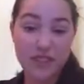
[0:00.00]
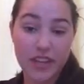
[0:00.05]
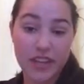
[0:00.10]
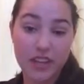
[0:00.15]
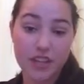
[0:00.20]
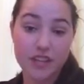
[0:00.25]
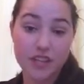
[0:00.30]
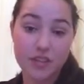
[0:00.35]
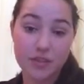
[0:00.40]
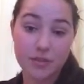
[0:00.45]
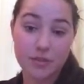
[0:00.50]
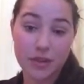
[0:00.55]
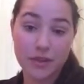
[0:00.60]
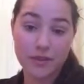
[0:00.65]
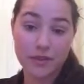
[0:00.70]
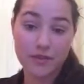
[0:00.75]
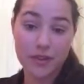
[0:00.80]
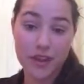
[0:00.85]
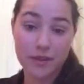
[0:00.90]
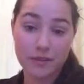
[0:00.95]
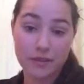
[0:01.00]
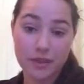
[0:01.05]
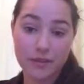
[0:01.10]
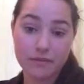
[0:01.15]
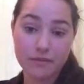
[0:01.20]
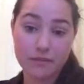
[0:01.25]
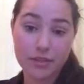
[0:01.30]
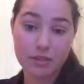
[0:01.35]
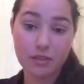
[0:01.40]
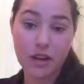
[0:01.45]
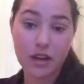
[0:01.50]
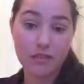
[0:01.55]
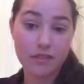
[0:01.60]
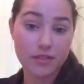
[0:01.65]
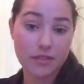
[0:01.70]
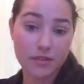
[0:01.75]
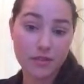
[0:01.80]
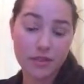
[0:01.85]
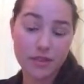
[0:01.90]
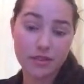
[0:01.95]
finished the rose family. So all
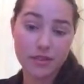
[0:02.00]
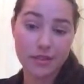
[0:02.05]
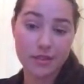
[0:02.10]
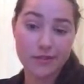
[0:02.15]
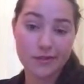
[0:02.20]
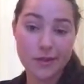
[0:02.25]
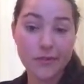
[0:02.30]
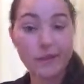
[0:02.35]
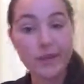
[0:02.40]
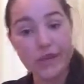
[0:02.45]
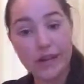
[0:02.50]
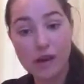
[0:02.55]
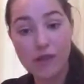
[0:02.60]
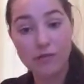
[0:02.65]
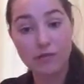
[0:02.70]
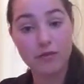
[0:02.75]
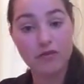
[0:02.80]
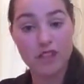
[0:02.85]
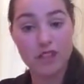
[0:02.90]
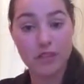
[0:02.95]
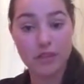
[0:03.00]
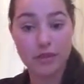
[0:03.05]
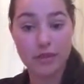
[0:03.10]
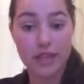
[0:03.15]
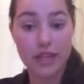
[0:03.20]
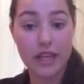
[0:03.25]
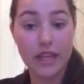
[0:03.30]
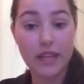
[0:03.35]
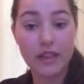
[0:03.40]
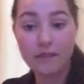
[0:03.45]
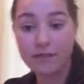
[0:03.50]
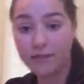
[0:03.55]
those were in the rose family. Now I've moved on to the heath